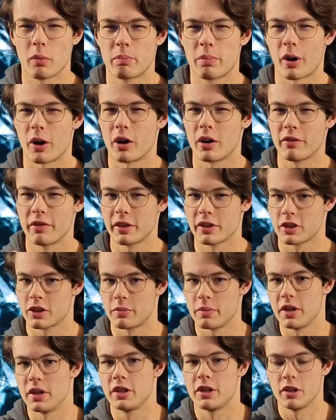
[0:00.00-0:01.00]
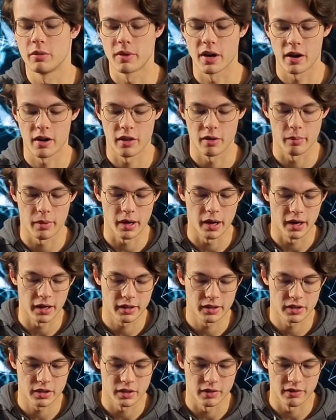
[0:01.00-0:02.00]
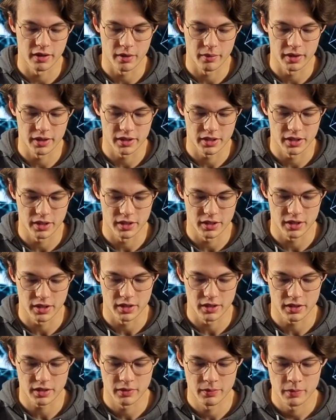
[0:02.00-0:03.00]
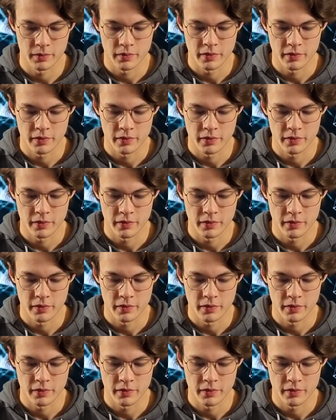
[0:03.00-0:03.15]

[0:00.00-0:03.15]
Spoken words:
perfect Speedcube out of the box, if that makes any sense.